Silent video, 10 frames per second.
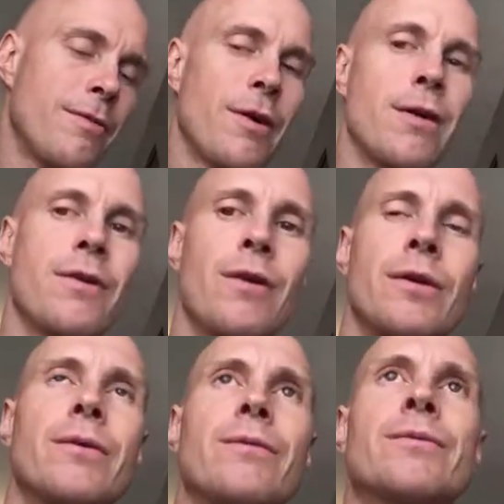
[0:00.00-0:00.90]

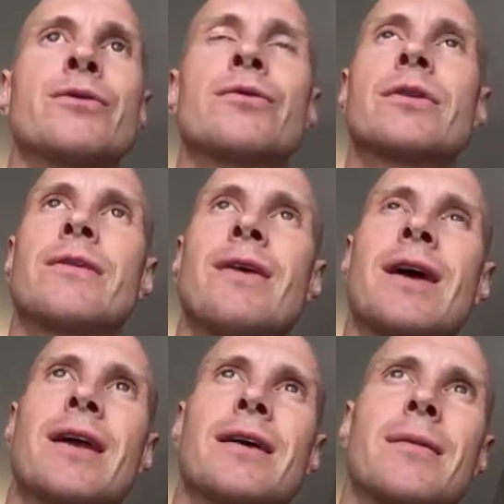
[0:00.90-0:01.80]
following Yukta
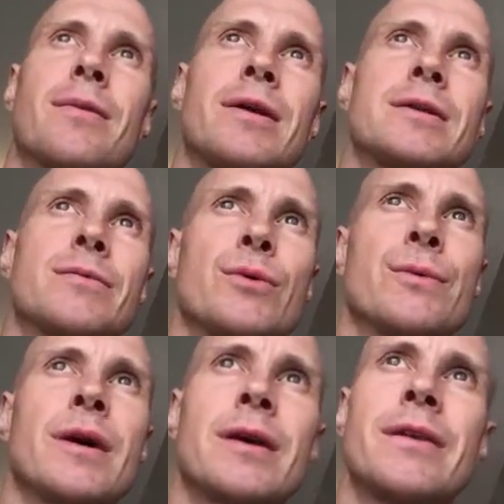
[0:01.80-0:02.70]
Vairagya principle,
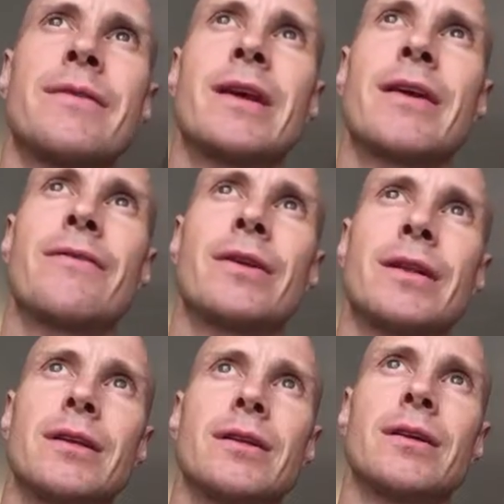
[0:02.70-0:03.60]
by giving
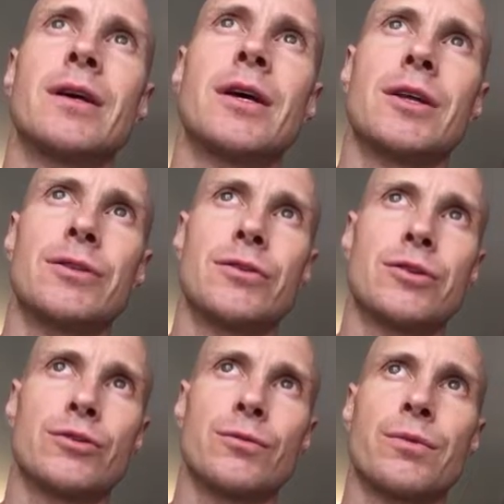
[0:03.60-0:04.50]
everything to
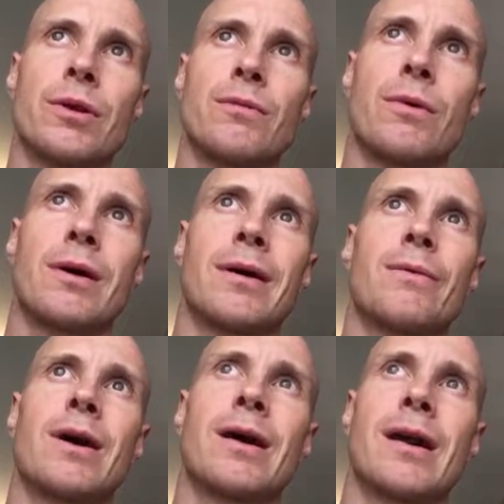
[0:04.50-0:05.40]
the Supreme,
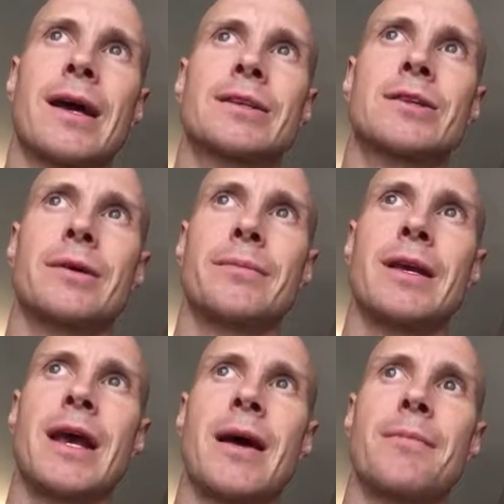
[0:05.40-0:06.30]
one can actually
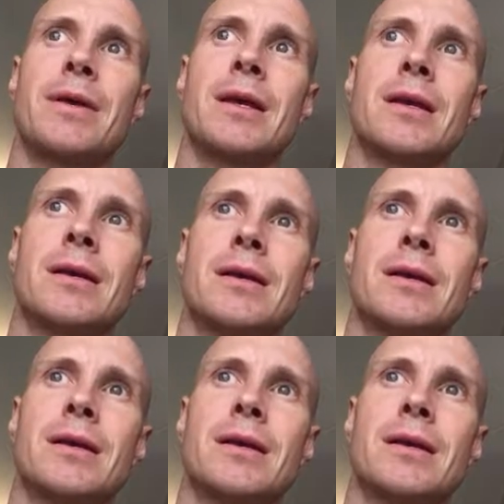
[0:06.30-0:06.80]
be happy